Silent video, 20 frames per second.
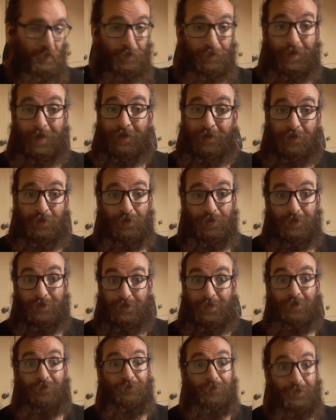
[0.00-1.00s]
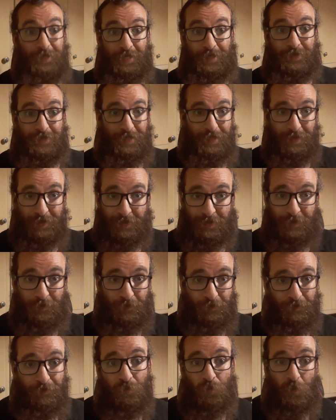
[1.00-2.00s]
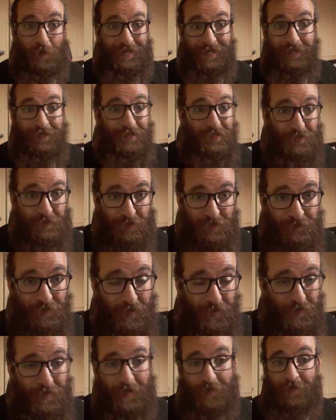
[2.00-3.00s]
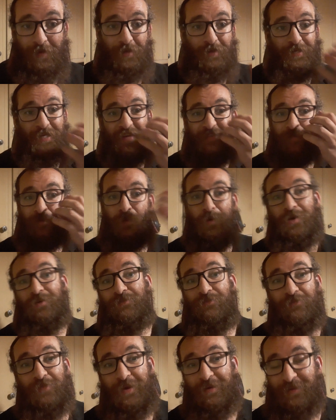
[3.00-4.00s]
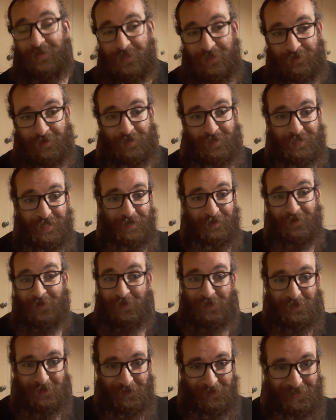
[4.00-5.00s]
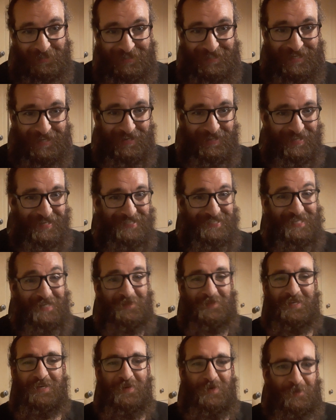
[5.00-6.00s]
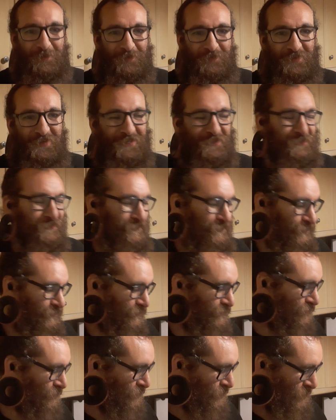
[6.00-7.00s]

that could itself potentially lead to some weird issues further down the line, having one very stretched out nostril. So that's something I would prefer to avoid.